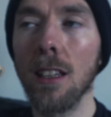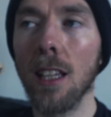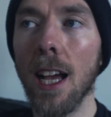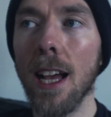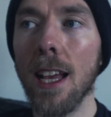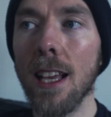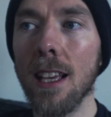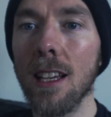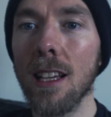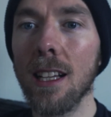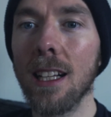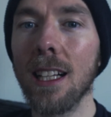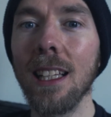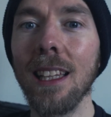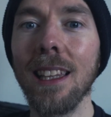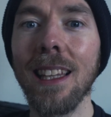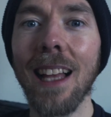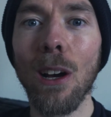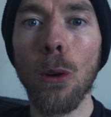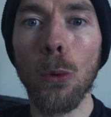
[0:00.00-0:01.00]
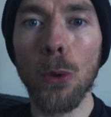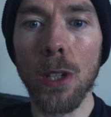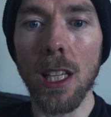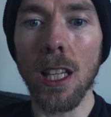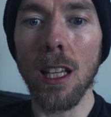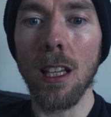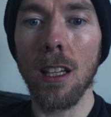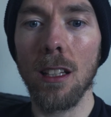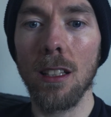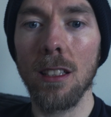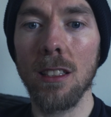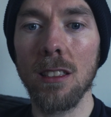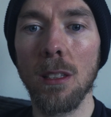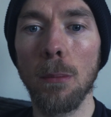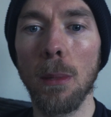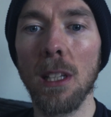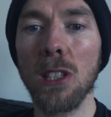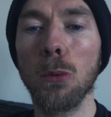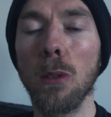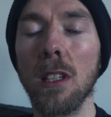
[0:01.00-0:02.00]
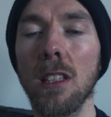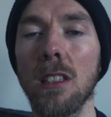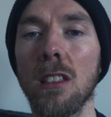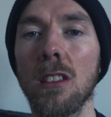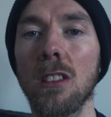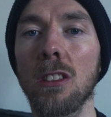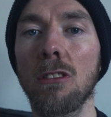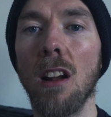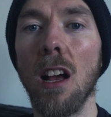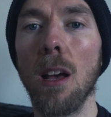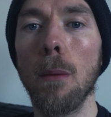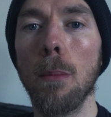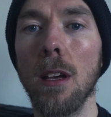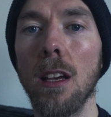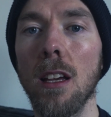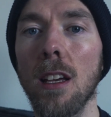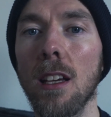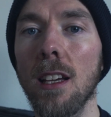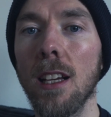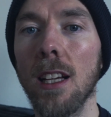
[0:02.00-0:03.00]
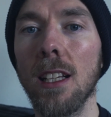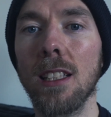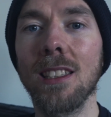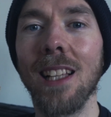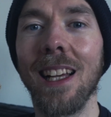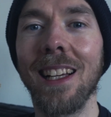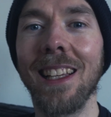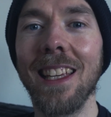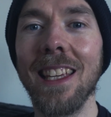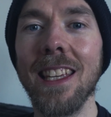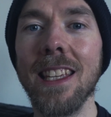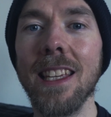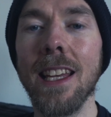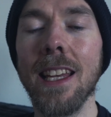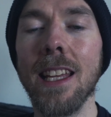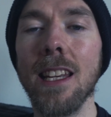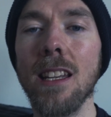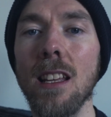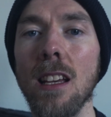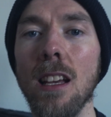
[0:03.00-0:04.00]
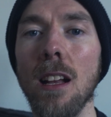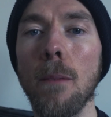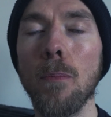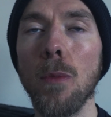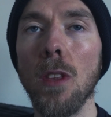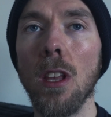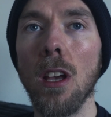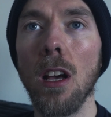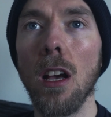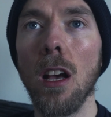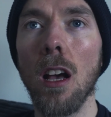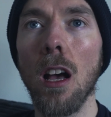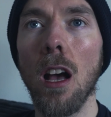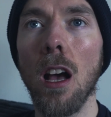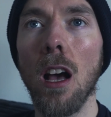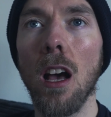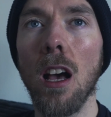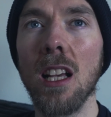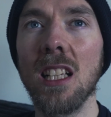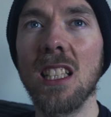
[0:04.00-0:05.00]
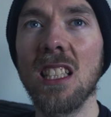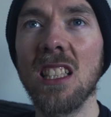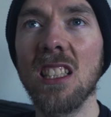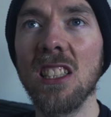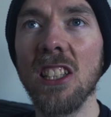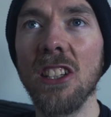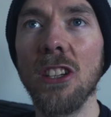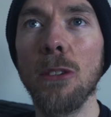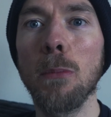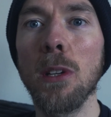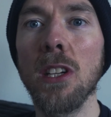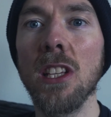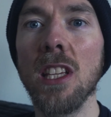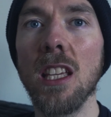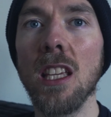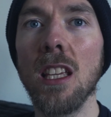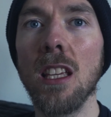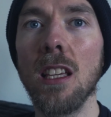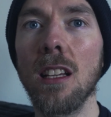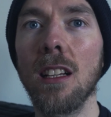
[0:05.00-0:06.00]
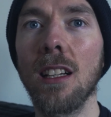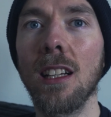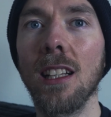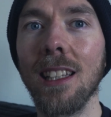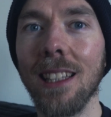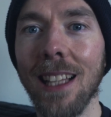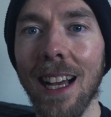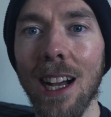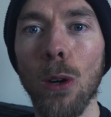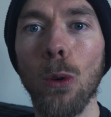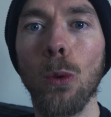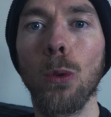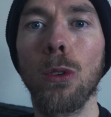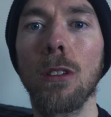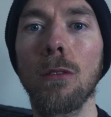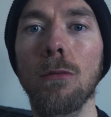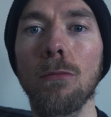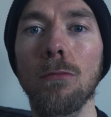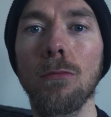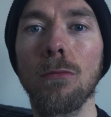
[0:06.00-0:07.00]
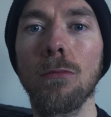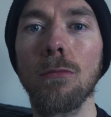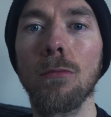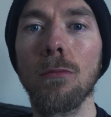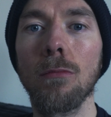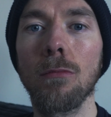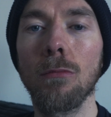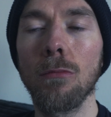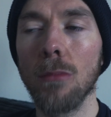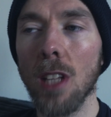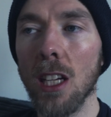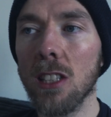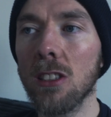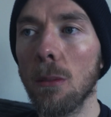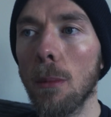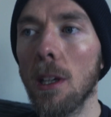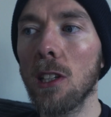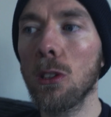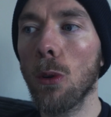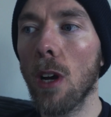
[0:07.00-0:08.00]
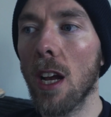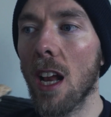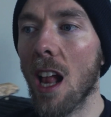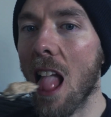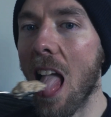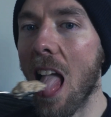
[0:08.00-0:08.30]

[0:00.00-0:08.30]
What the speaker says: like cloudy is the best way to describe it. It's like eating a cinnamony cloud. That's the best way.